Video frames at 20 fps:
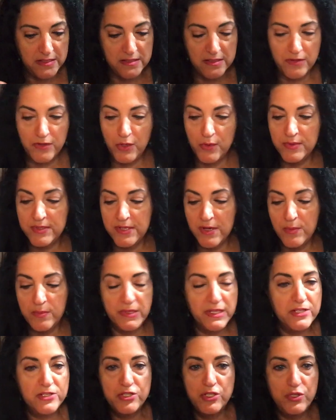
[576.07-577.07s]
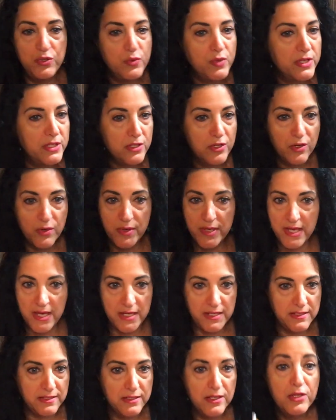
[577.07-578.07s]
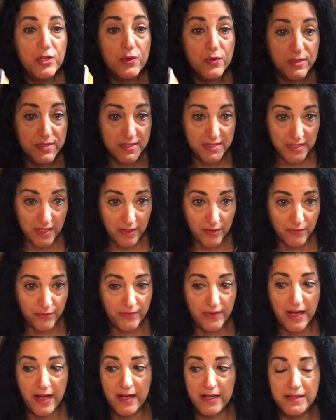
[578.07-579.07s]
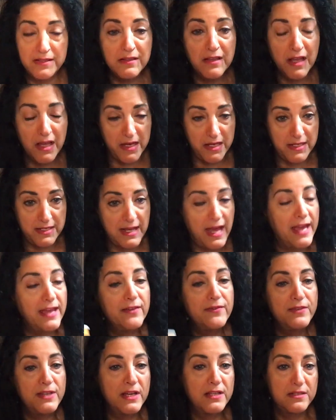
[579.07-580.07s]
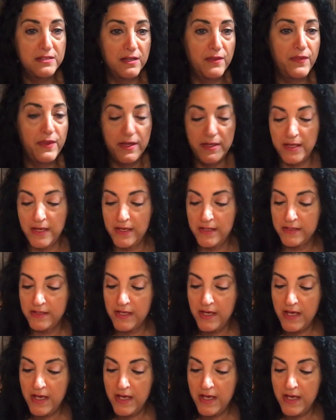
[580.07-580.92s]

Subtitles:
And those are blends you can create yourself online. I have not done that yet.